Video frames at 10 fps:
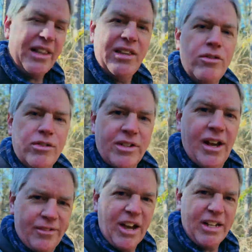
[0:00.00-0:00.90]
and those
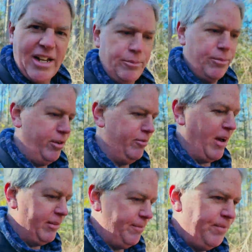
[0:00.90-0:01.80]
I've got down pretty
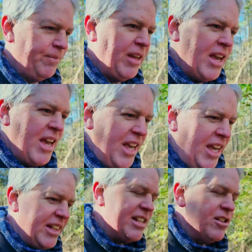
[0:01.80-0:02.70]
well.
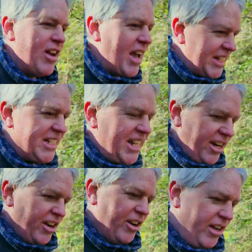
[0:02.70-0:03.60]
Then your next
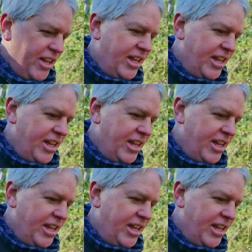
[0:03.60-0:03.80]
tier,